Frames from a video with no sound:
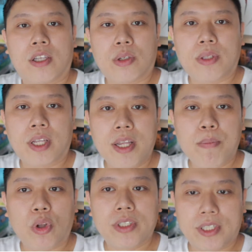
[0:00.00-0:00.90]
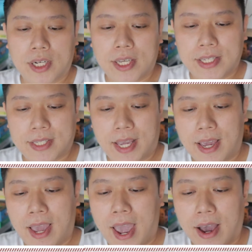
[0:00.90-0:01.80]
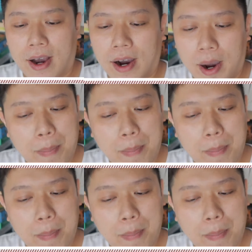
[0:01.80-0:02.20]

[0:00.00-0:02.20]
So 13 Monster is a